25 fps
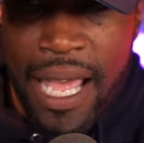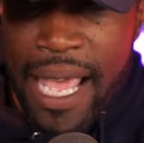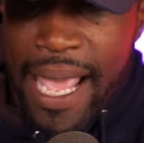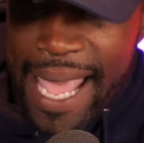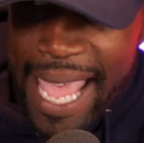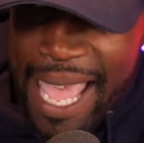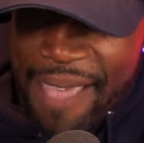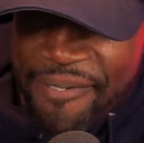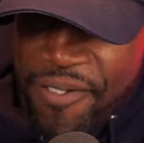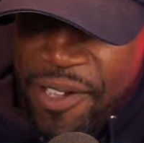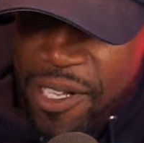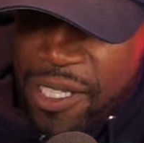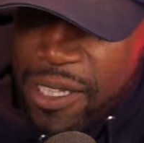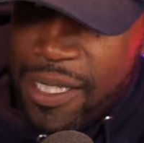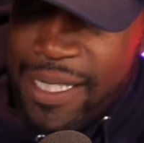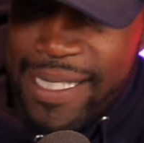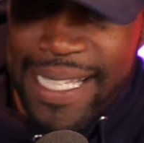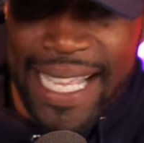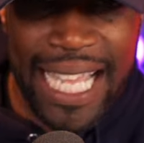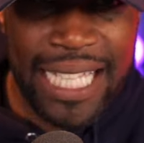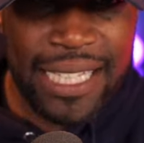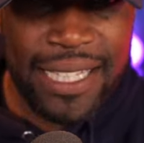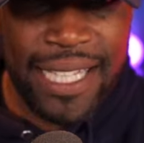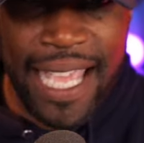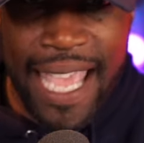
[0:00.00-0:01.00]
if you look
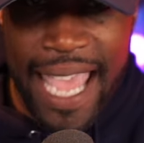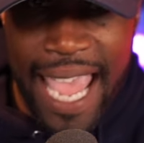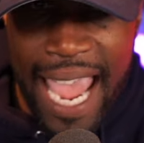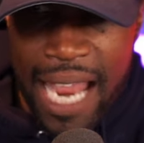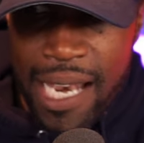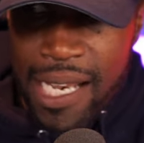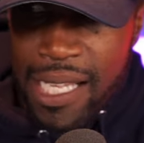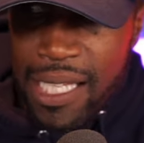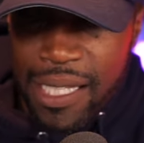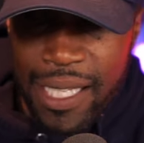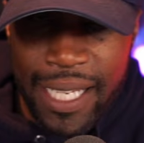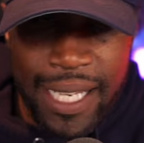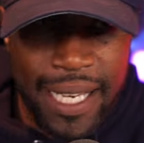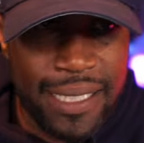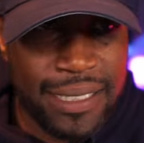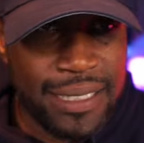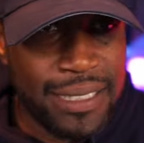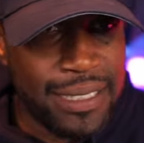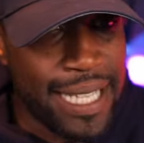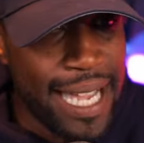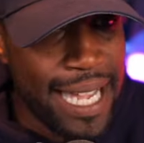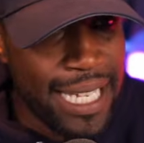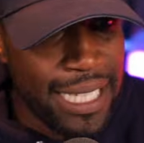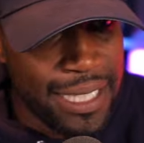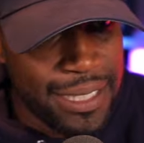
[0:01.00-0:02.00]
at the analytics,
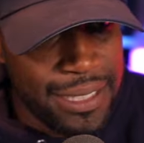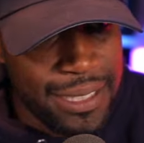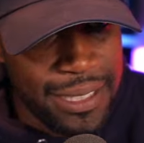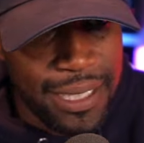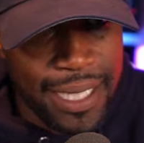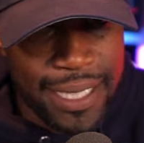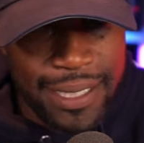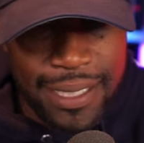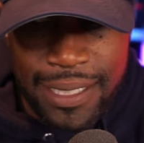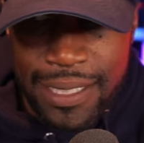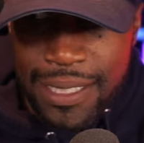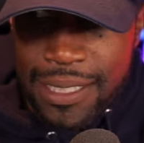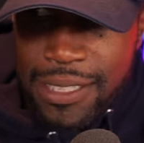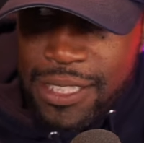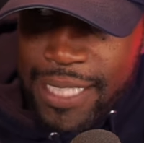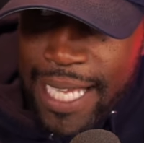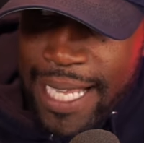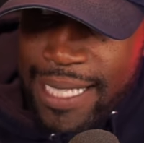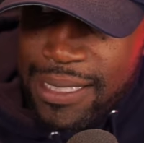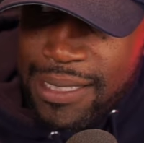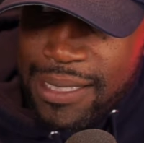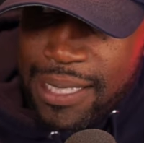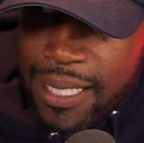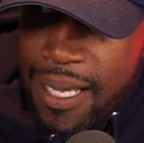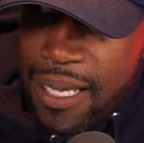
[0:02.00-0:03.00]
not listen to Jay
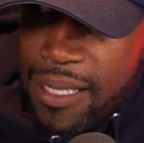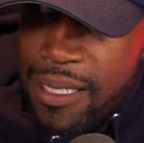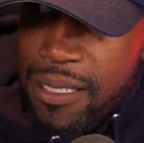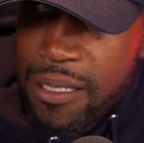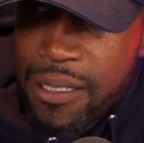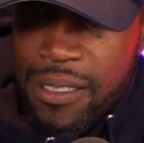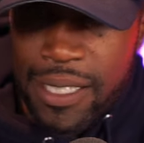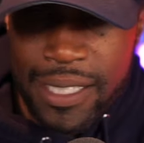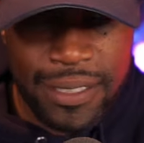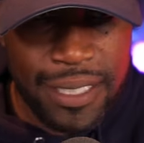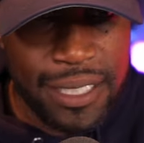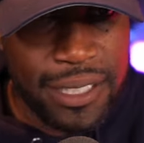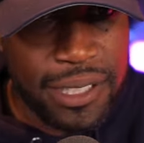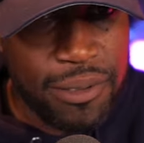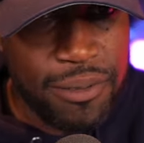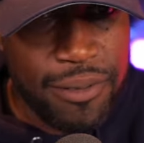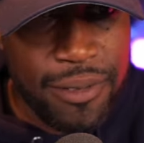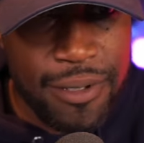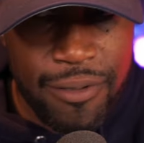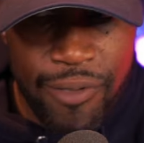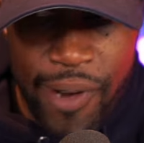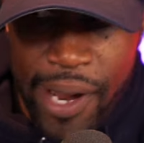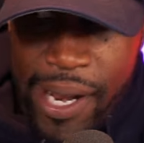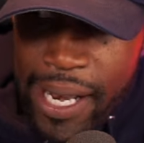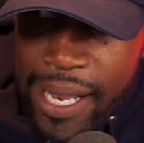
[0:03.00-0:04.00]
Tuck or listen to a
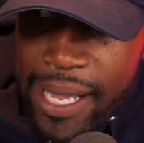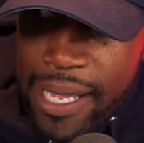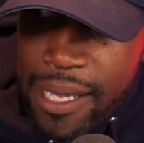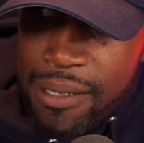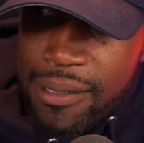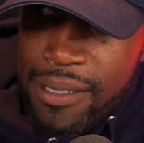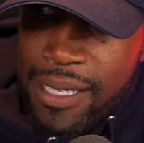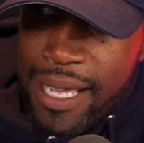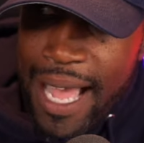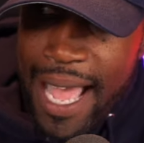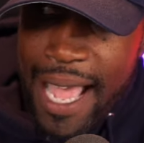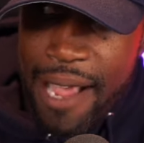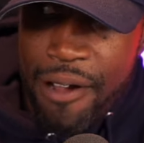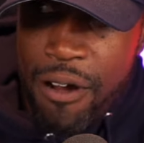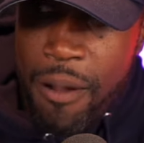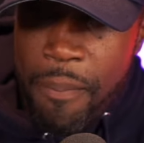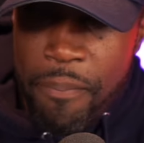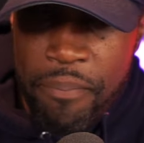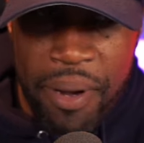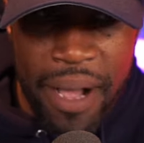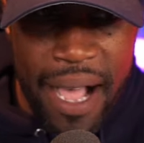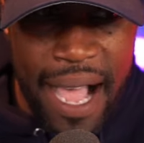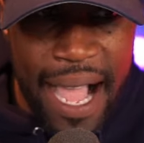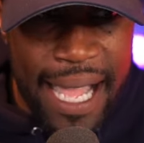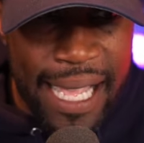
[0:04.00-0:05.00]
radio guy or
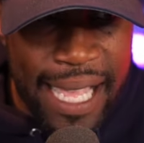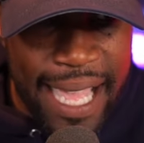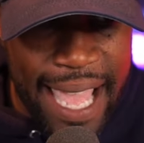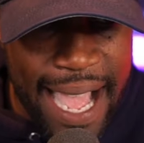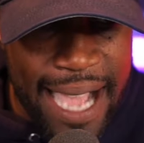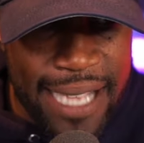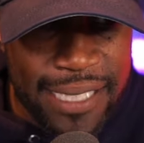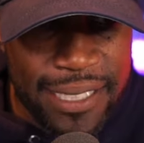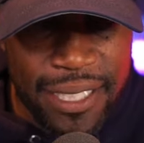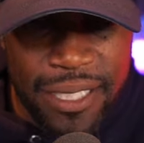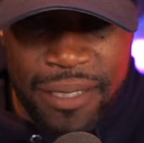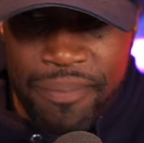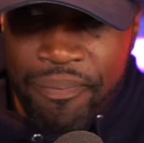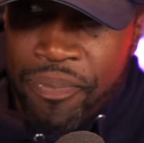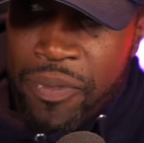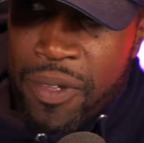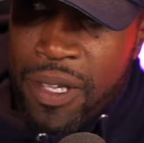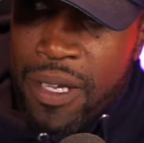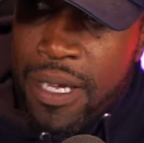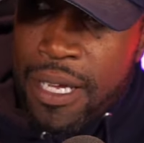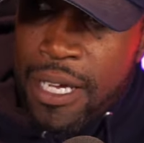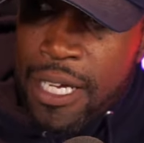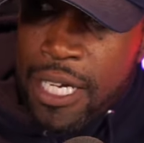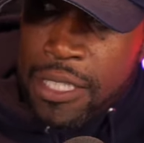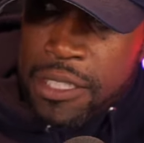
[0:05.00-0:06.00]
a podcaster,
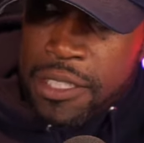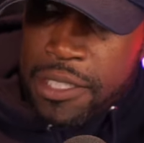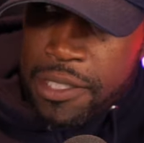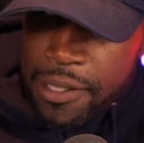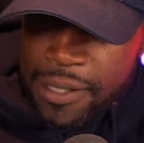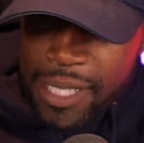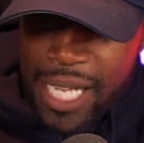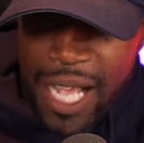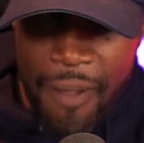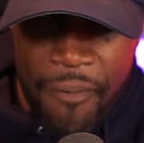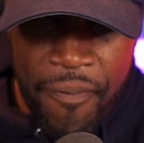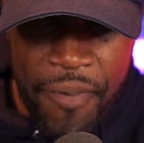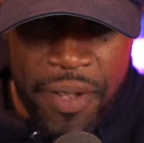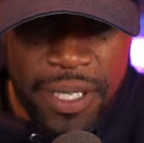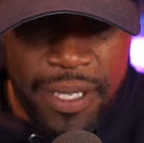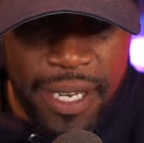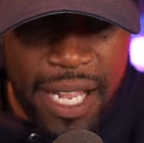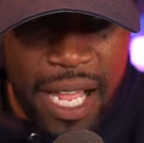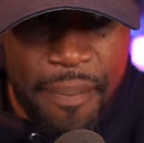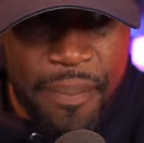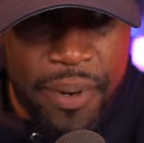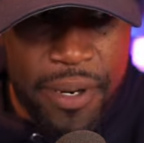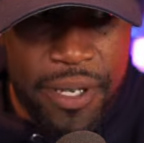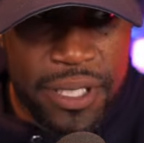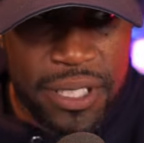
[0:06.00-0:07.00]
just look off the
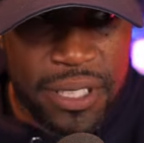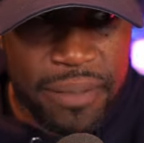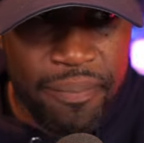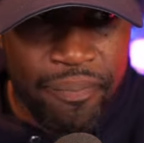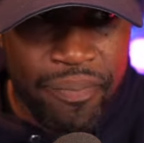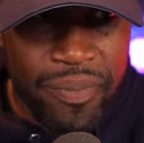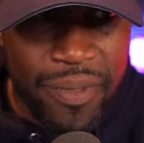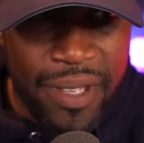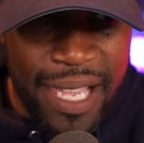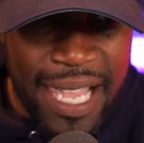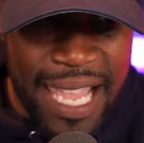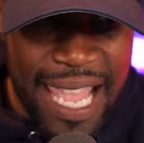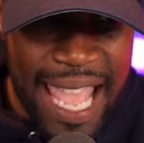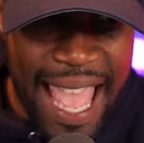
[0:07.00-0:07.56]
numbers, he